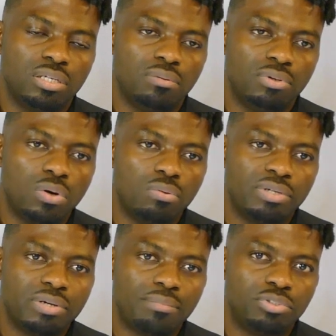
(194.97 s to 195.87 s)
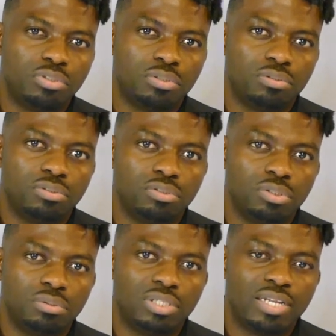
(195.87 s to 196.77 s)
lower my aperture so
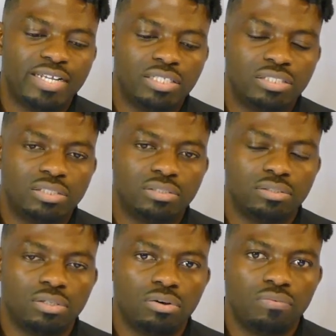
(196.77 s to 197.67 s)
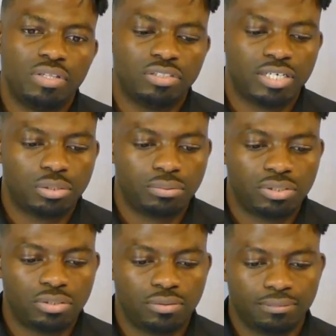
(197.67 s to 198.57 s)
the light isn't overly
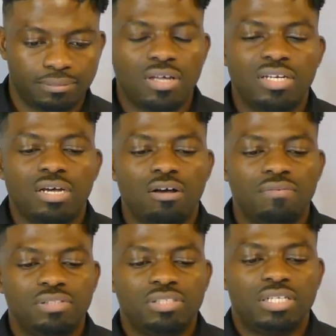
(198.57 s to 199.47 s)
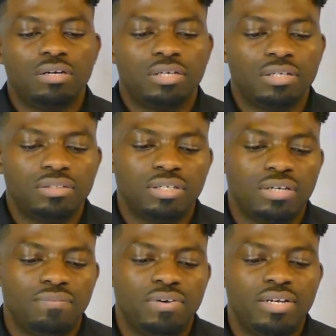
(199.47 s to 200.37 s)
saturated. Now, obviously, okay,
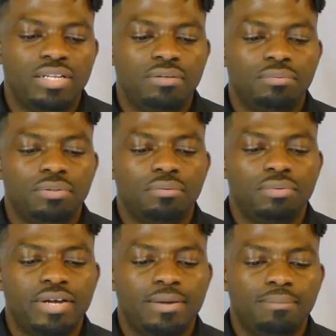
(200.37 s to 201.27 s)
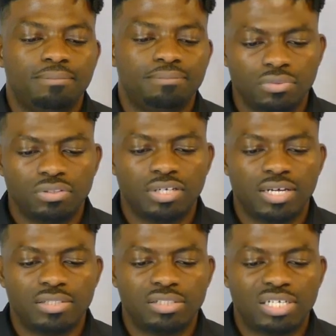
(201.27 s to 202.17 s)
and finally, we have
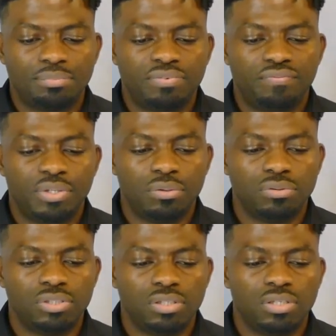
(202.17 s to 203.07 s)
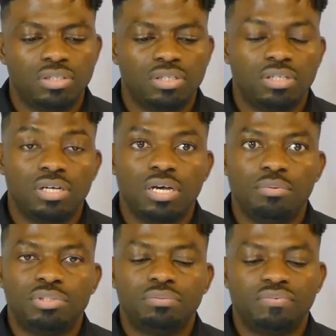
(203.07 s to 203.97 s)
the depth of field,
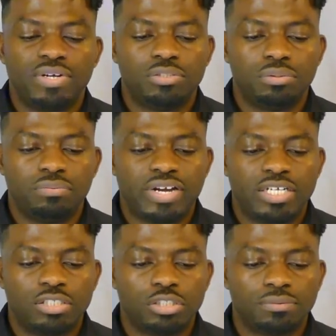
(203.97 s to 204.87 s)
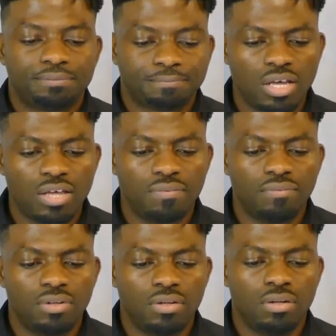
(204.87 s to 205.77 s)
which refers to the range of
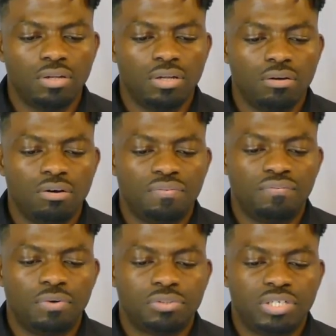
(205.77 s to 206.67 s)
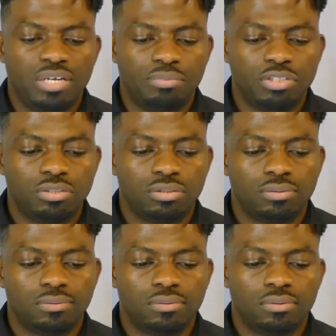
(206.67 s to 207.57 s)
the focus of the image.
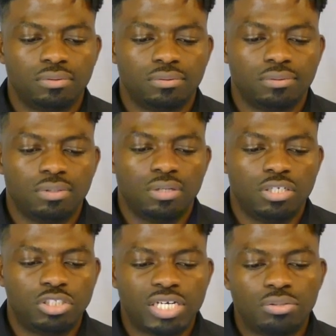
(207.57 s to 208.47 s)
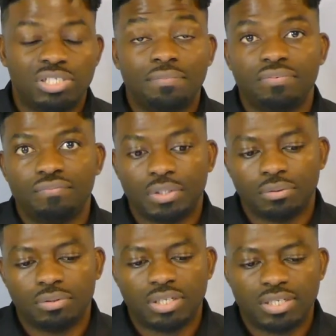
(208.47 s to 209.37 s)
A shallow depth of
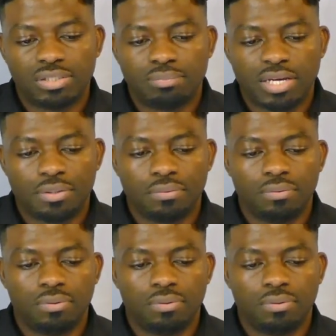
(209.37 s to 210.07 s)
field in this matter,